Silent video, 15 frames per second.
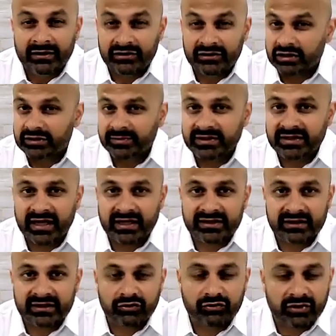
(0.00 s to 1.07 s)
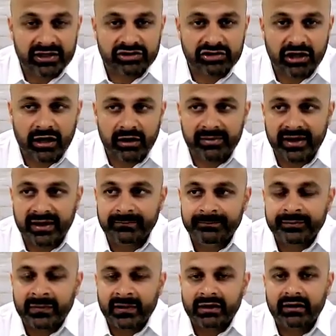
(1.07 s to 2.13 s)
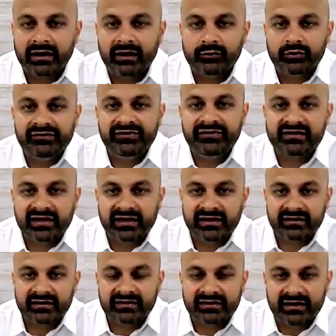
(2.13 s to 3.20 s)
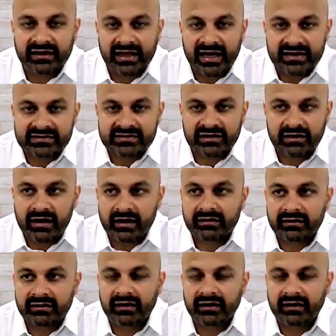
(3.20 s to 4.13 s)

Dr. Madan did a great job at uh, revisiting this at the last talk,